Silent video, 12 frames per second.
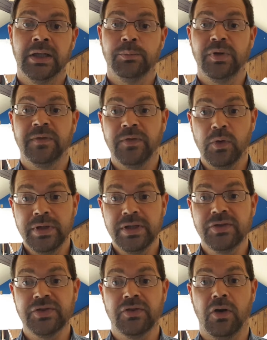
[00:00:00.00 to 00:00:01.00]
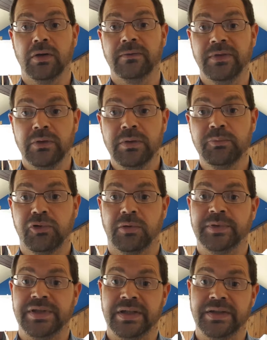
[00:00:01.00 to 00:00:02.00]
Before you start viewing
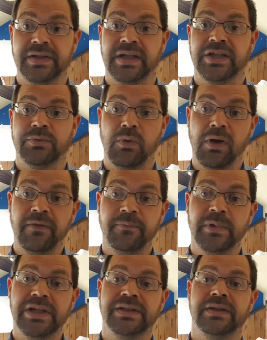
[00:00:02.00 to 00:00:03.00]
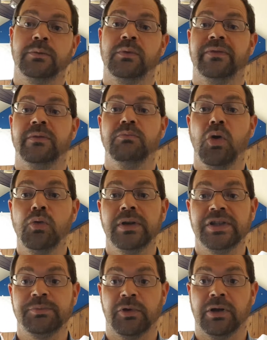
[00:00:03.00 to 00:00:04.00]
properties, it's worth meeting with a
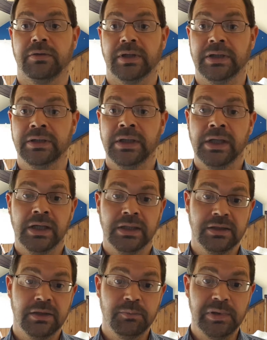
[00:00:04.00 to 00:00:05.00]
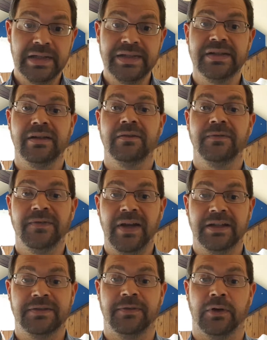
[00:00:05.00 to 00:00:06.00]
mortgage broker and completing a
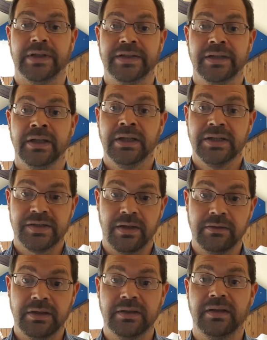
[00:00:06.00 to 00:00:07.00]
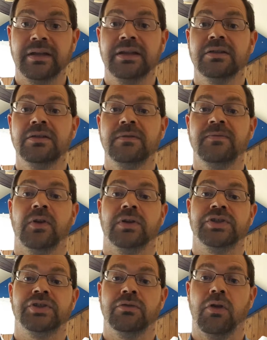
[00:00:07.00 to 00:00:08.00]
fact find so that they can
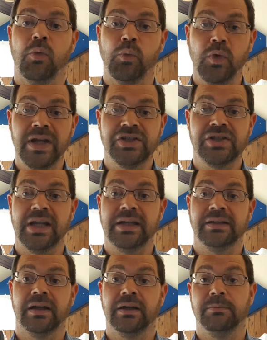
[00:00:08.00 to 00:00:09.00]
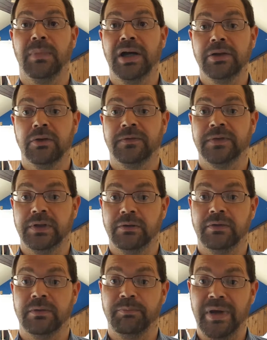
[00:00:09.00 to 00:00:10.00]
advise you on which lender may offer you
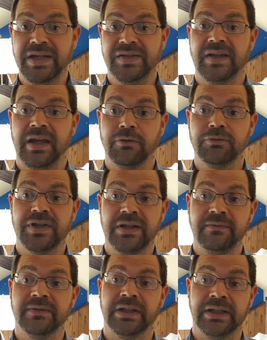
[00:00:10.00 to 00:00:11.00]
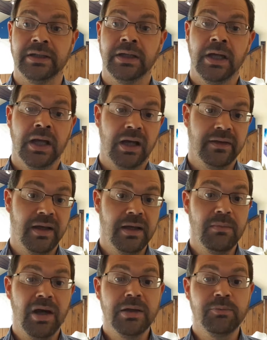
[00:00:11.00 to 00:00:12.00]
the best LTV, and they
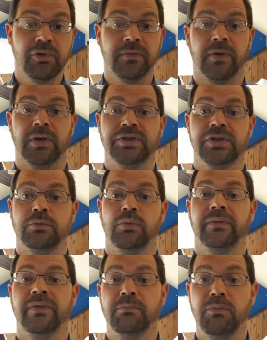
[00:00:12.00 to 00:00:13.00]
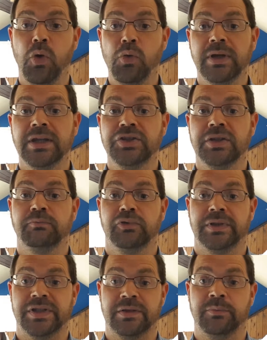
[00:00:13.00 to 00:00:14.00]
may provide you with a mortgage in
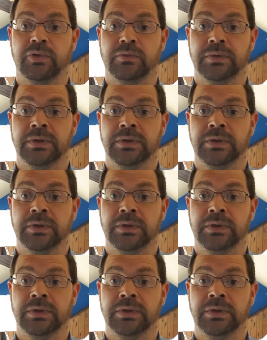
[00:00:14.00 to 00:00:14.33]
principle.